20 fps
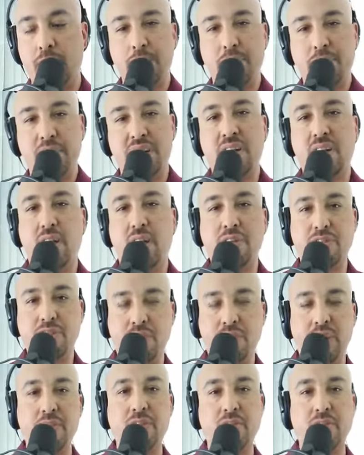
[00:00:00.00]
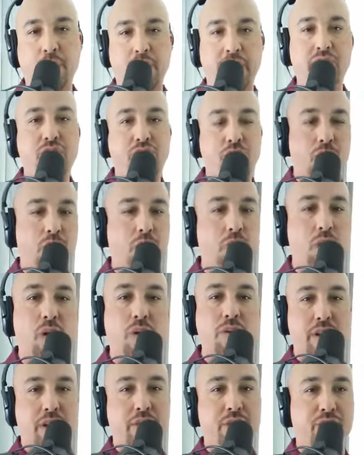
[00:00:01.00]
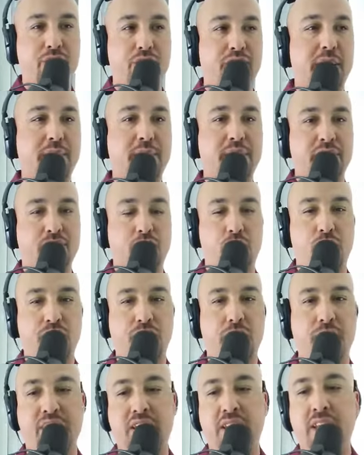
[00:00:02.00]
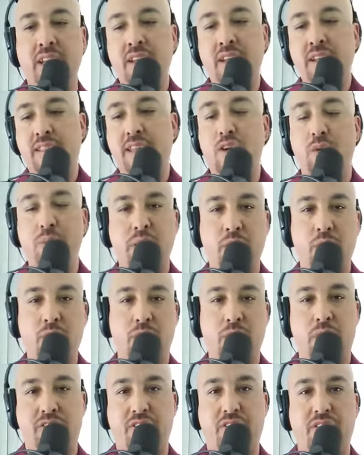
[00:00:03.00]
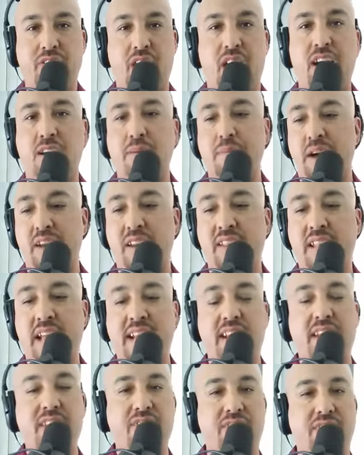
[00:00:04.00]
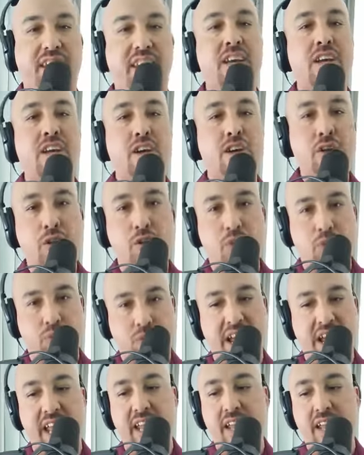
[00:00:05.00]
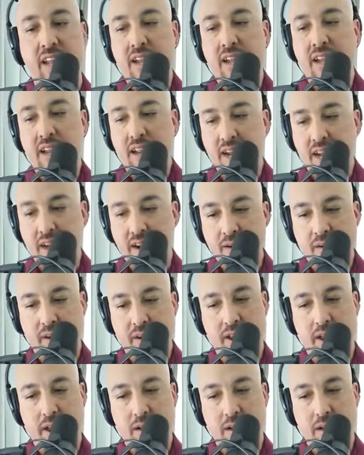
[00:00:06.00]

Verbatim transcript: But it also gives way to a whole other segment, of course, something that nobody really wants to talk about, and that is the gray area.